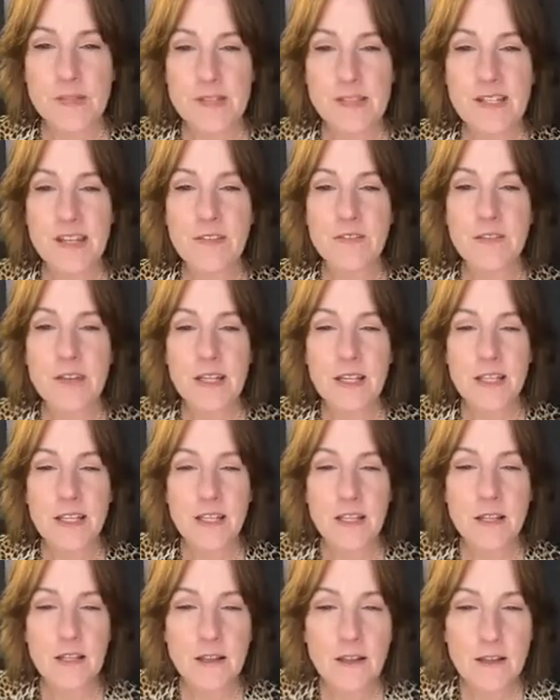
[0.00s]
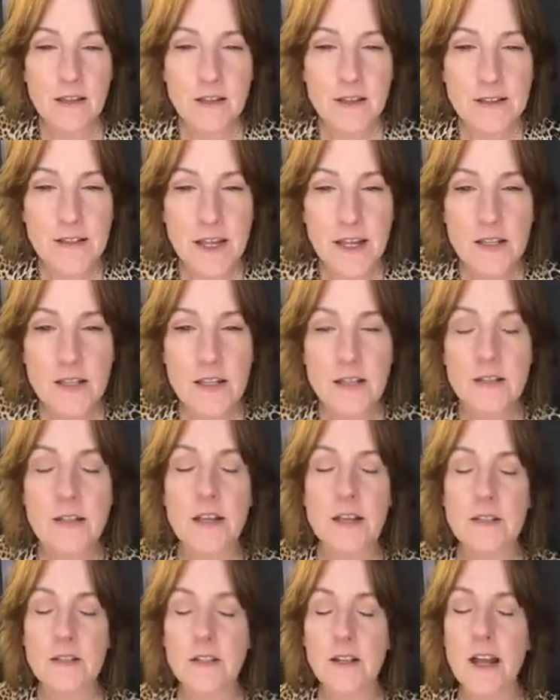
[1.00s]
Stephanie, I don't
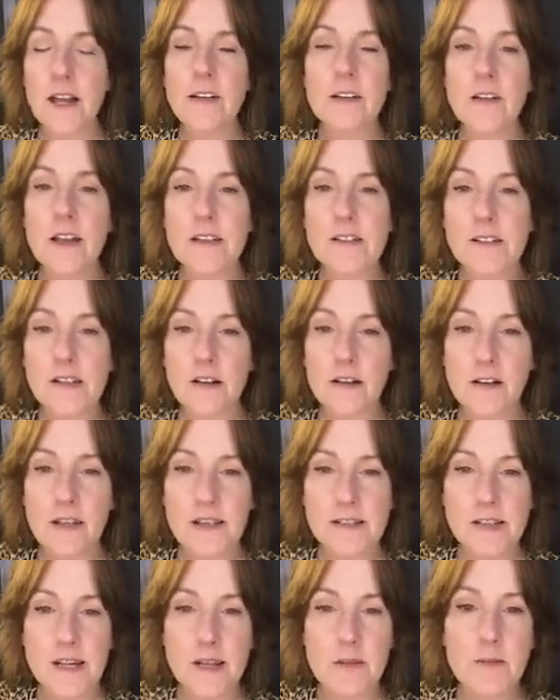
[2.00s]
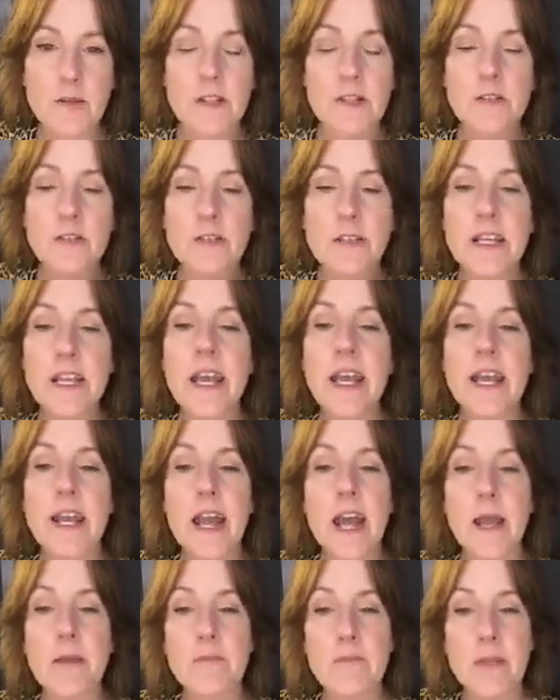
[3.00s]
know how to say her last name, Nadolny,
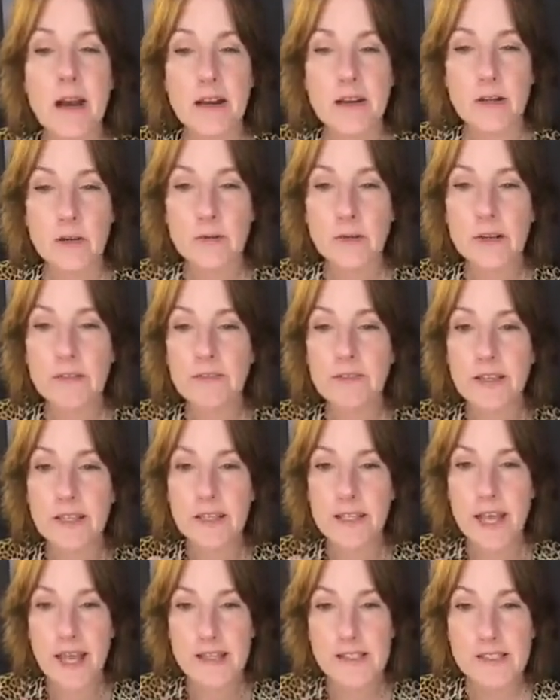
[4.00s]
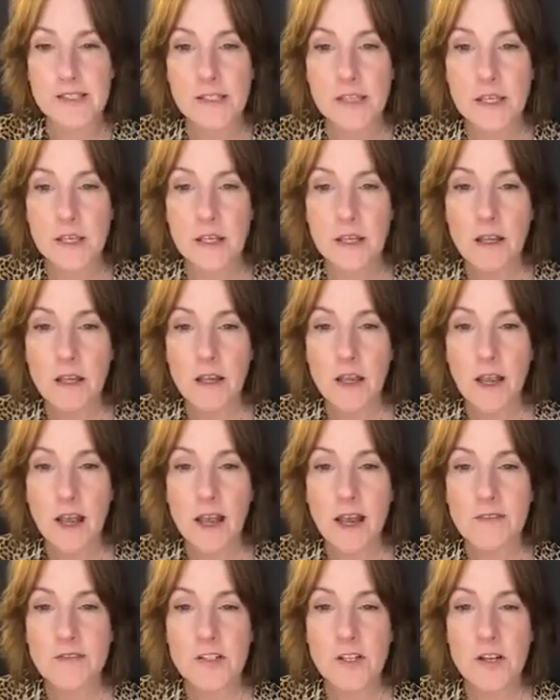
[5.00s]
and I met her briefly, yes.
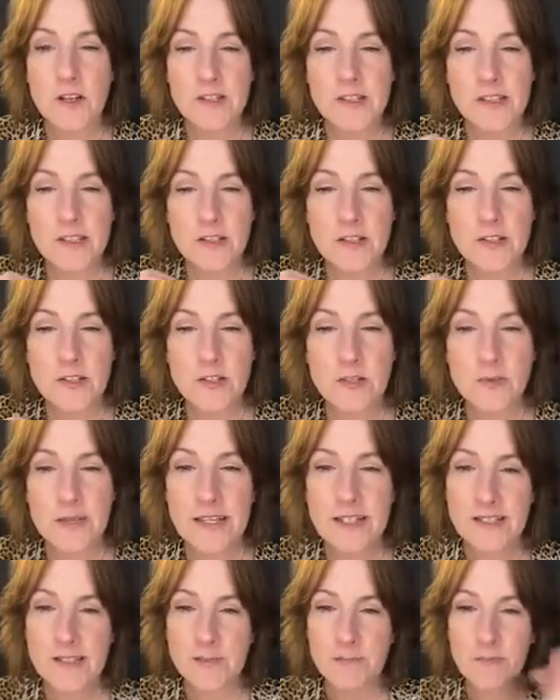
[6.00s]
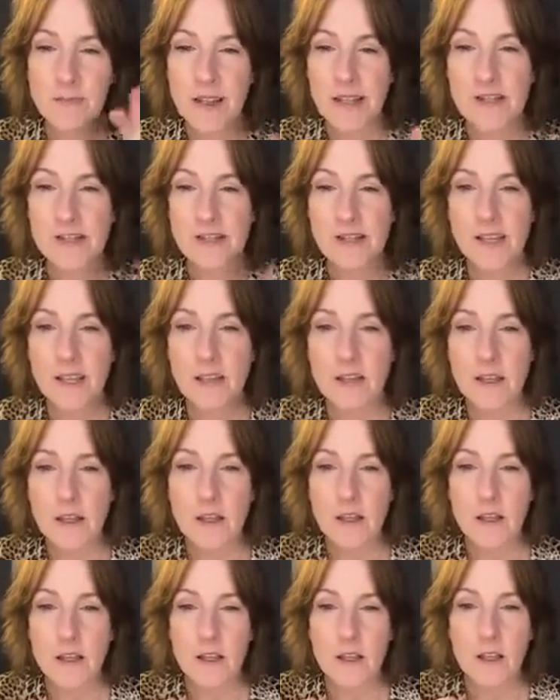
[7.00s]
Have to go, see you in 2 weeks. Bye, Giselle.
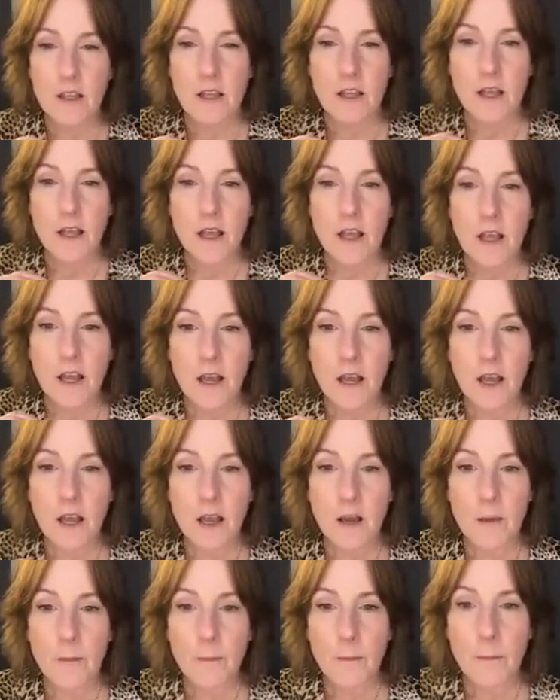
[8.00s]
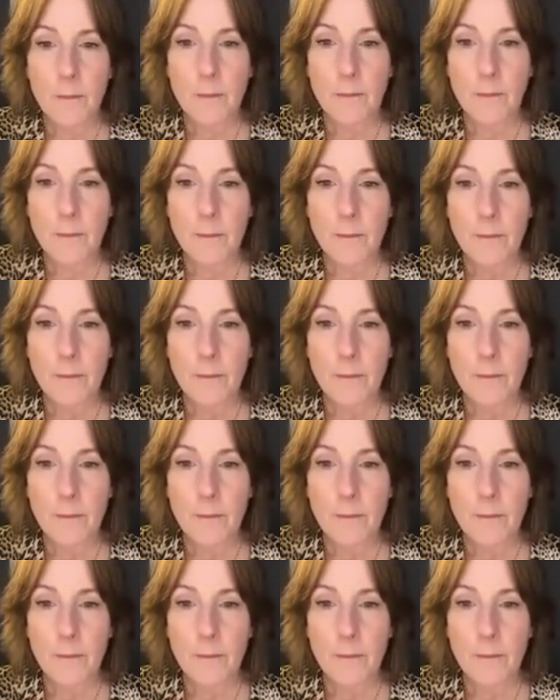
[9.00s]
Who